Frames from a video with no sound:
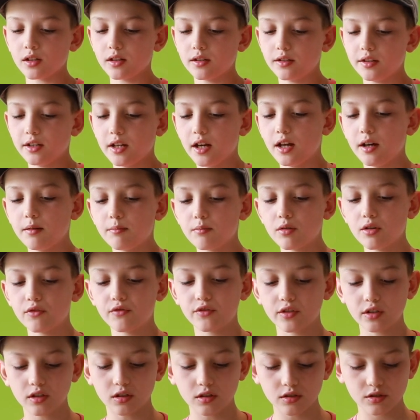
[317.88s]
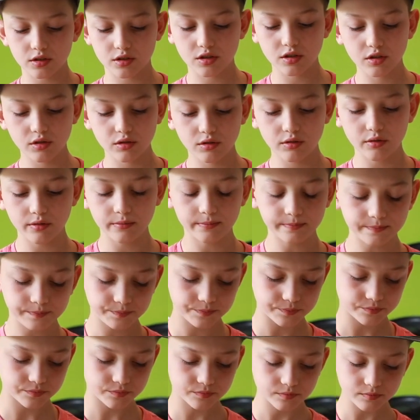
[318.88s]
Now moving on to
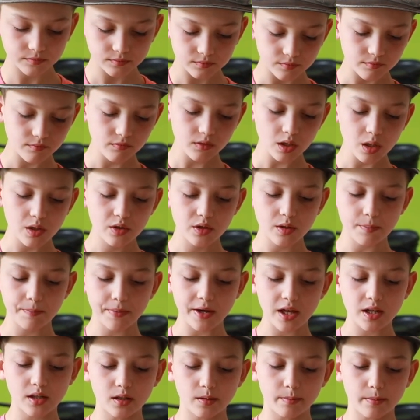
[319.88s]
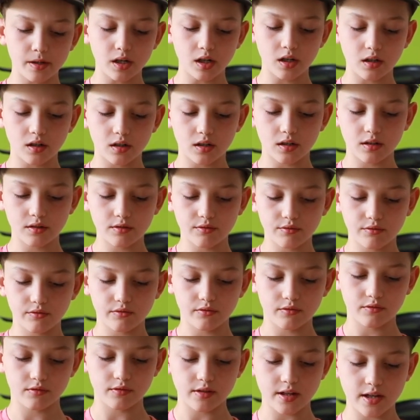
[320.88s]
the Panama
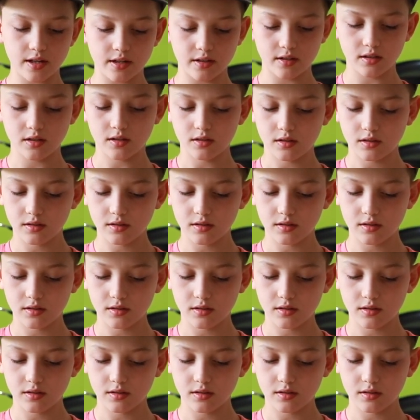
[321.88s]
Red.